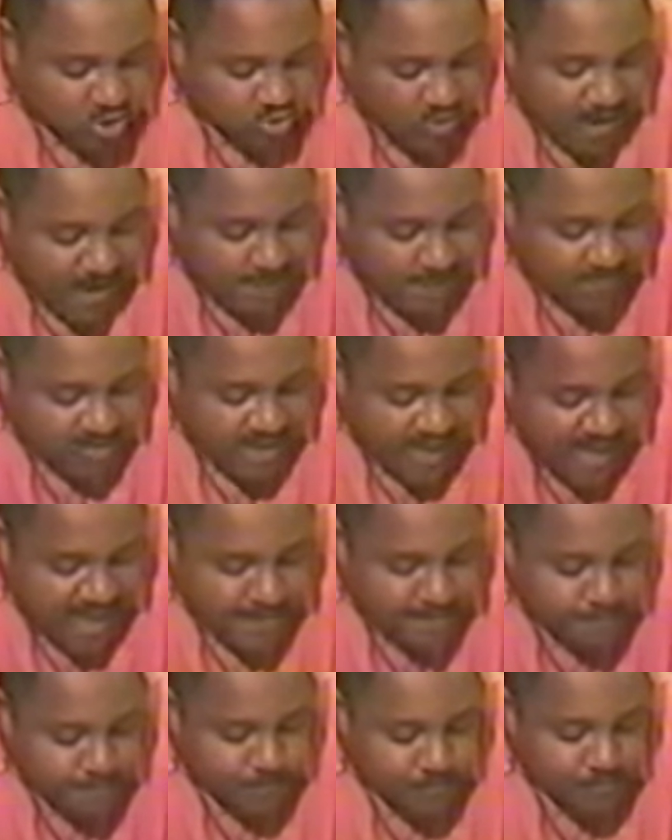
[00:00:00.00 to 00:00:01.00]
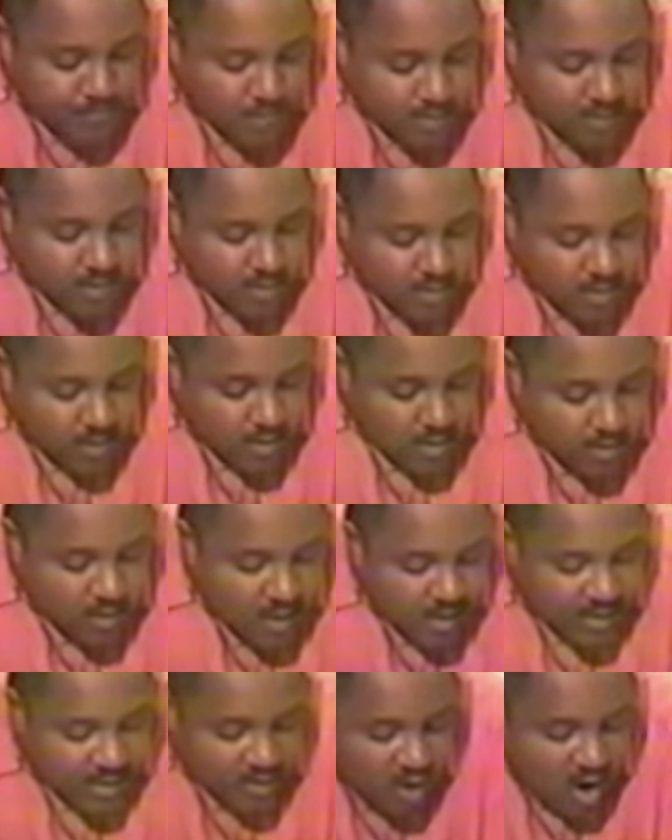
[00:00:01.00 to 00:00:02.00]
to travel at
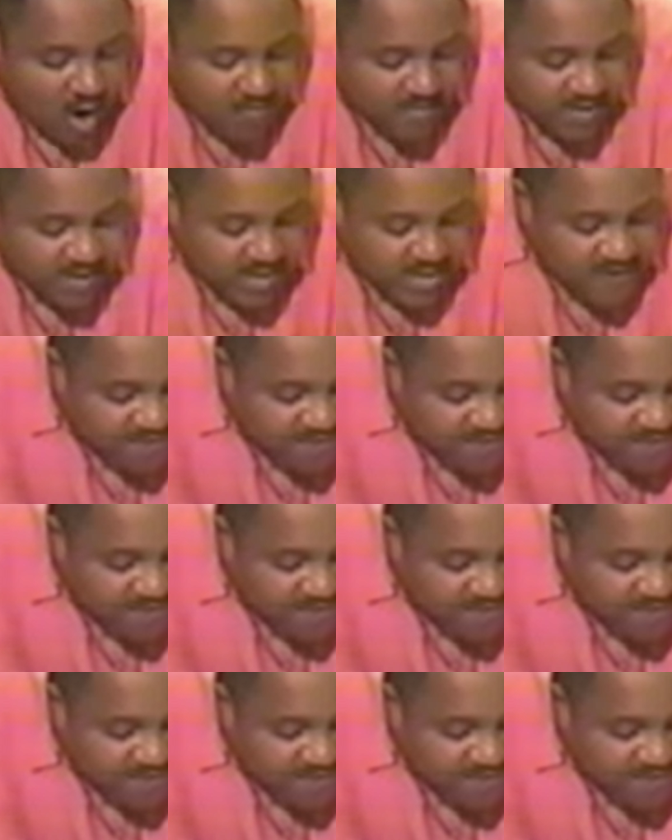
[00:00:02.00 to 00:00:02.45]
enormous,